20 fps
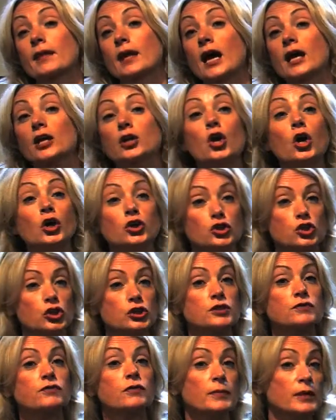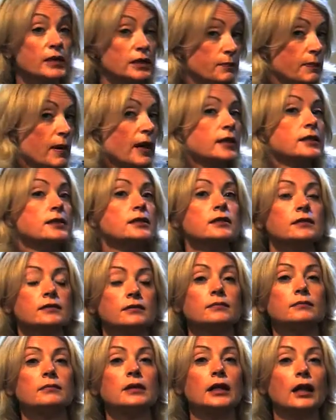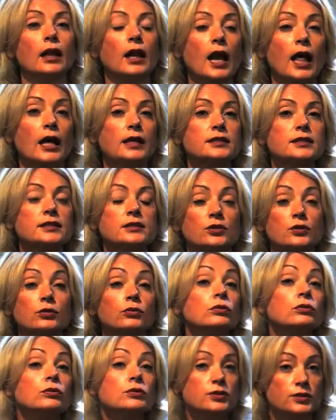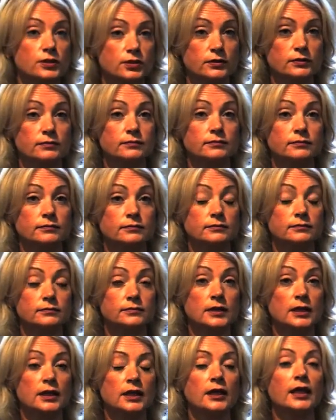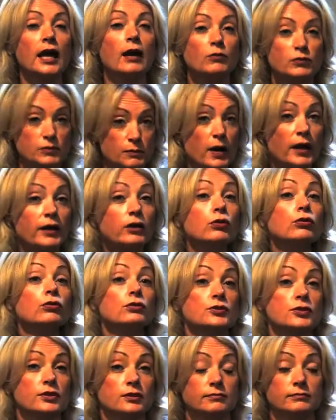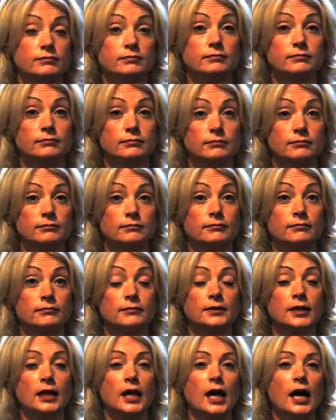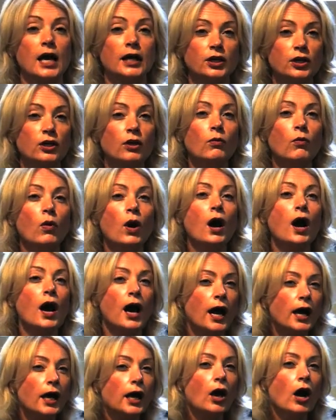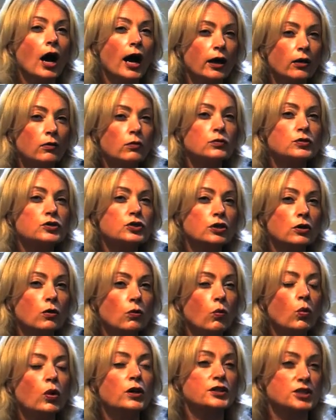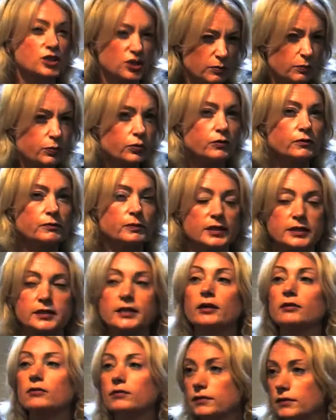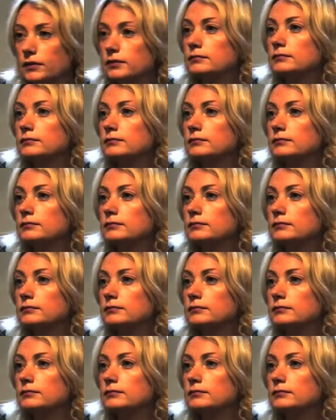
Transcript: And not just from independent middle class schools. That was my cause. And you know what? I also wanted to prove myself.